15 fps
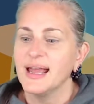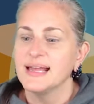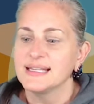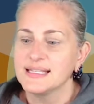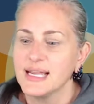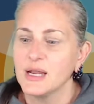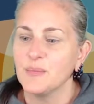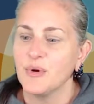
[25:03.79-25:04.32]

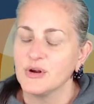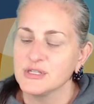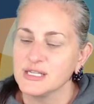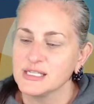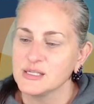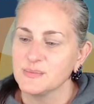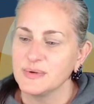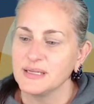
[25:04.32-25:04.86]
Say a
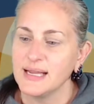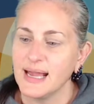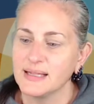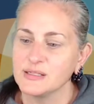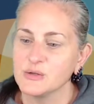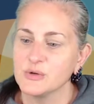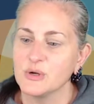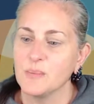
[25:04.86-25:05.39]
participant
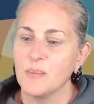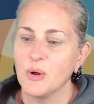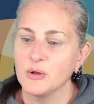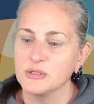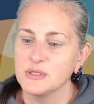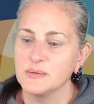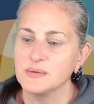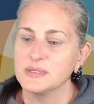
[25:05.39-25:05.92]
answered a
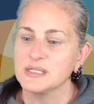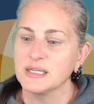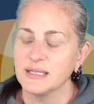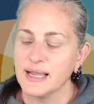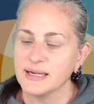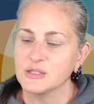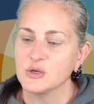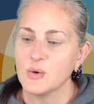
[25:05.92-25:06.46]
multi-select